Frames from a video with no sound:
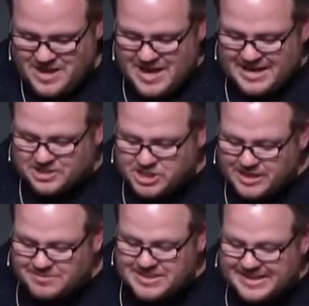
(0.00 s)
And
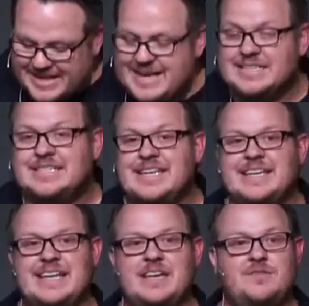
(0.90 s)
James, again, as he
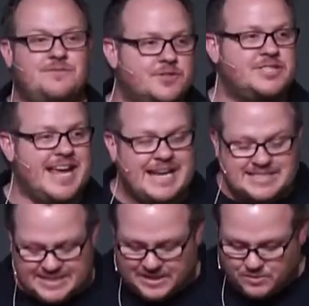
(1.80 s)
did in verse
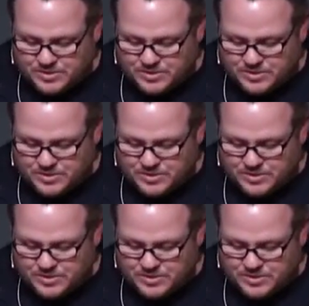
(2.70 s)
18,